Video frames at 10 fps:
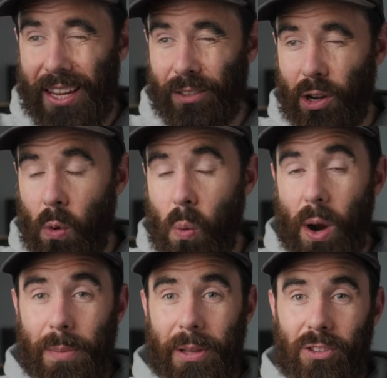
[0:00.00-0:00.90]
it's
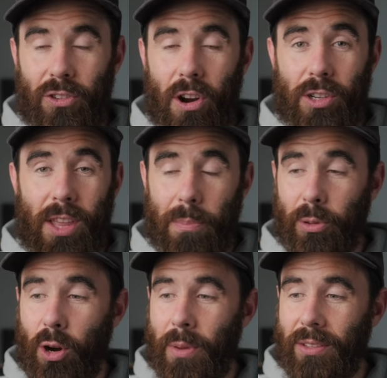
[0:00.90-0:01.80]
quite a bit stronger than the
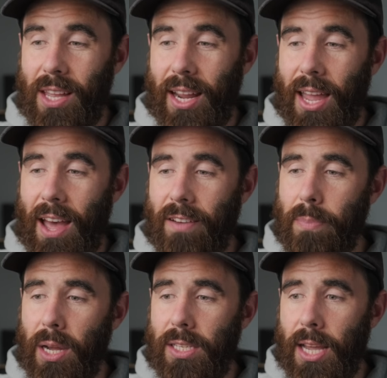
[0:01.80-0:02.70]
Pro Mist that I have,
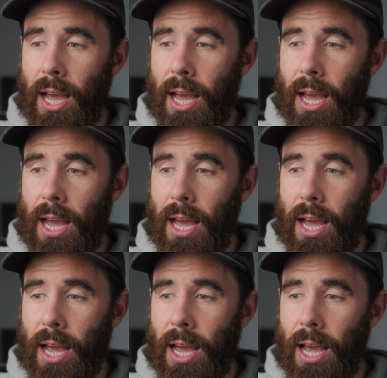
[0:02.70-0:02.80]
but